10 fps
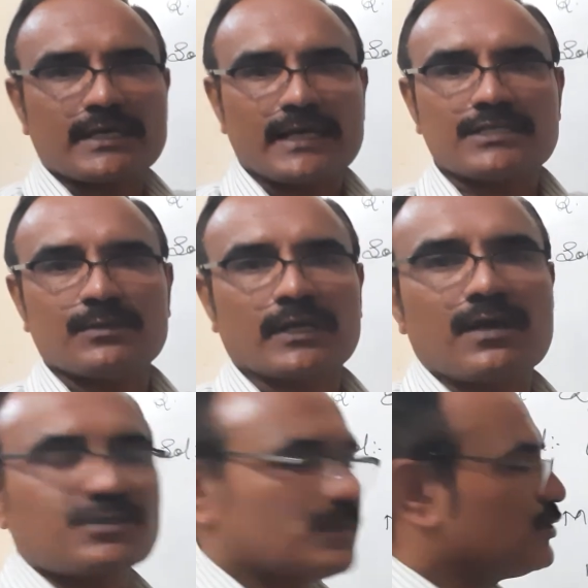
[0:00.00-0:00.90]
the decimal
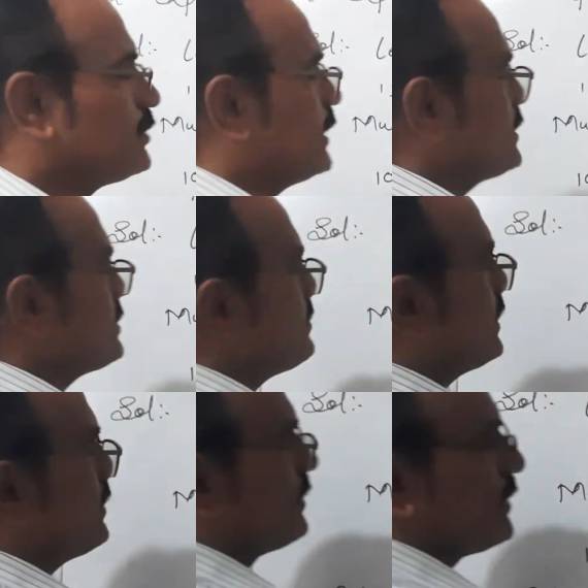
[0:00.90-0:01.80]
comes below the
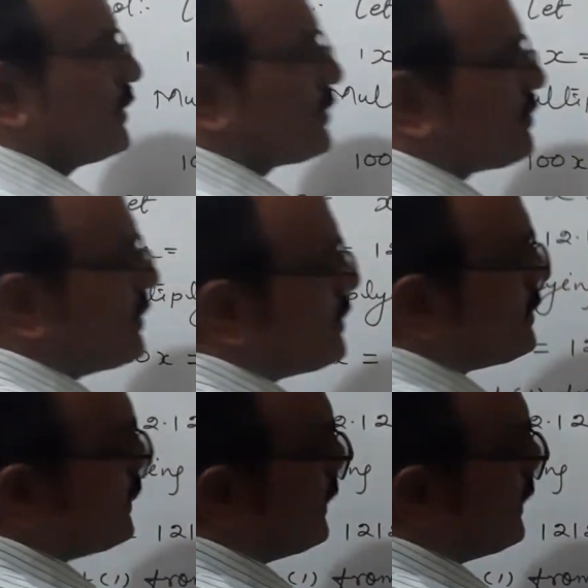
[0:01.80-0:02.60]
decimal. So this is a